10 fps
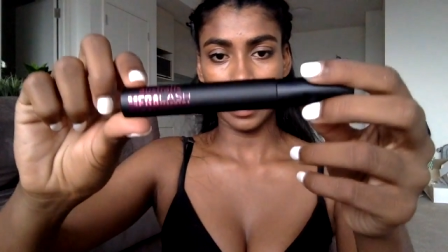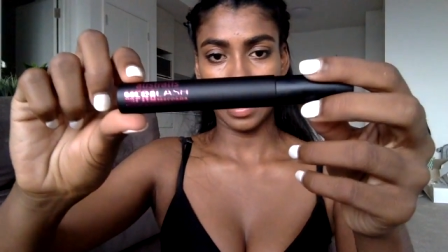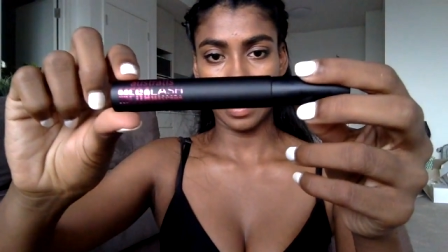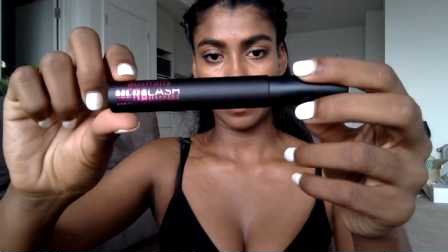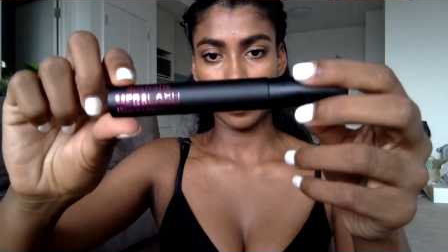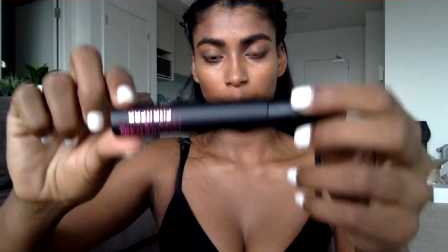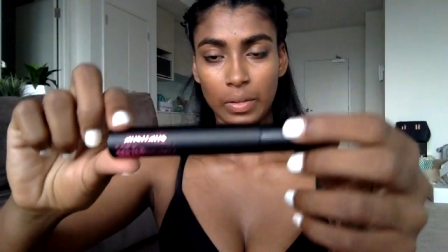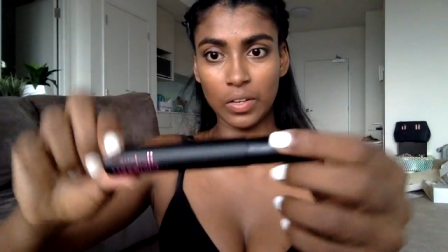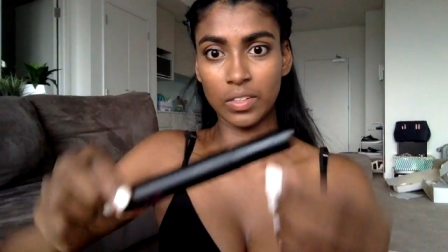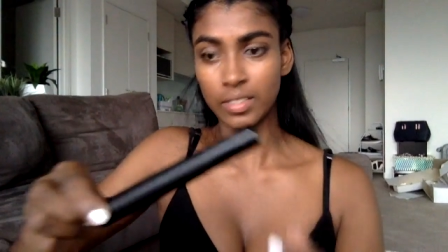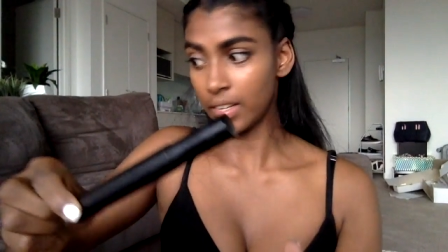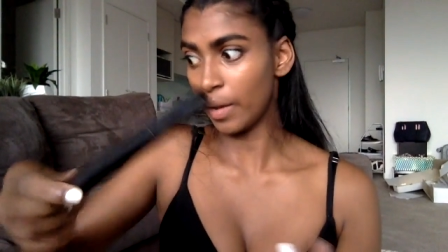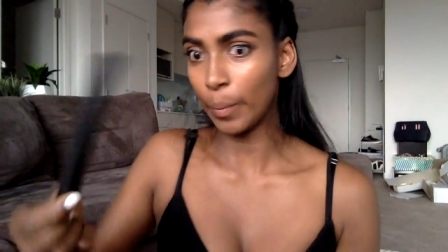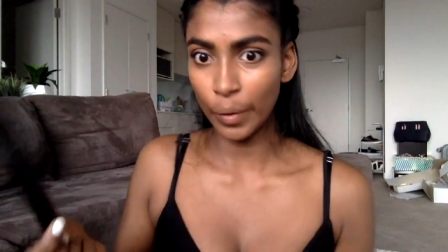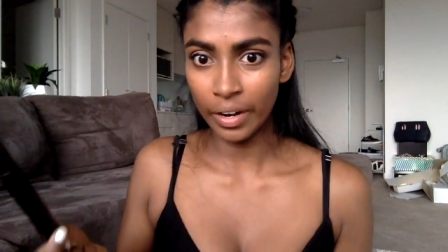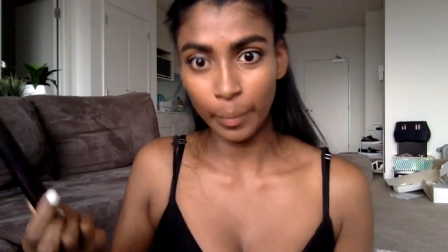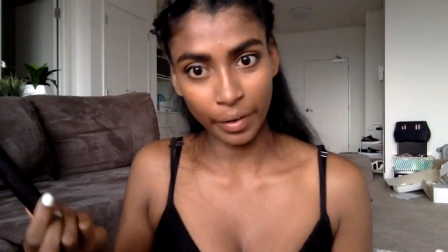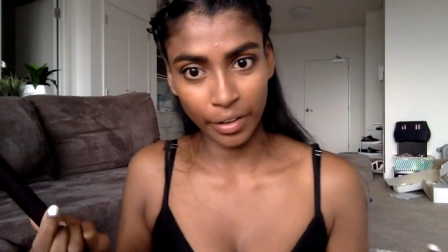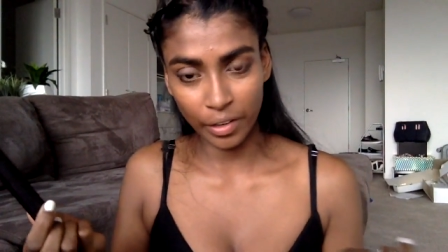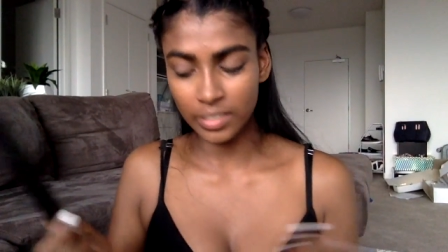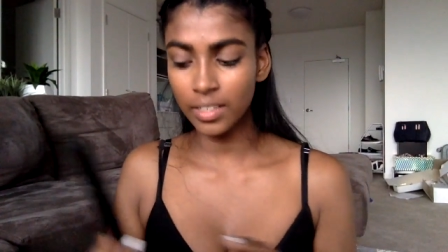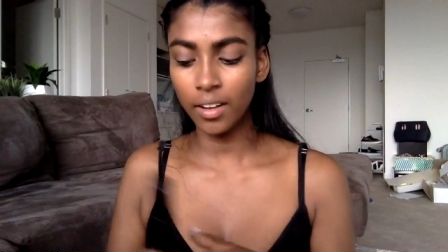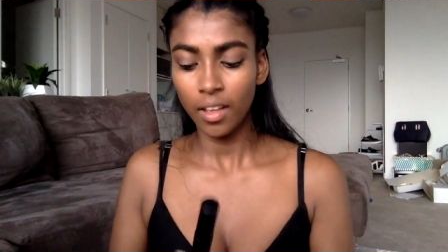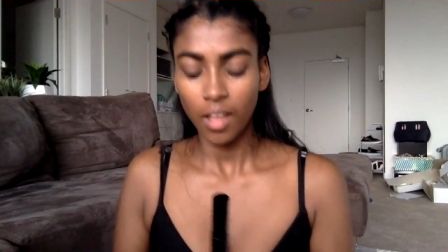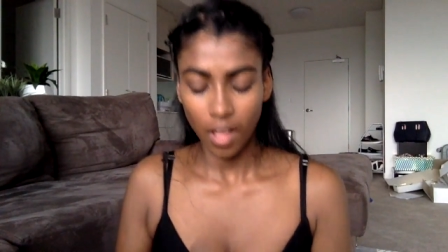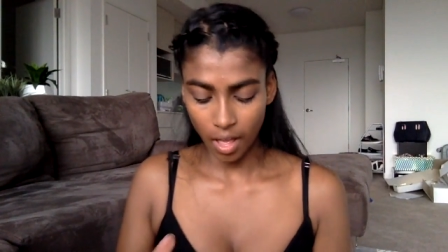um, because I bought it, I'm going to use it.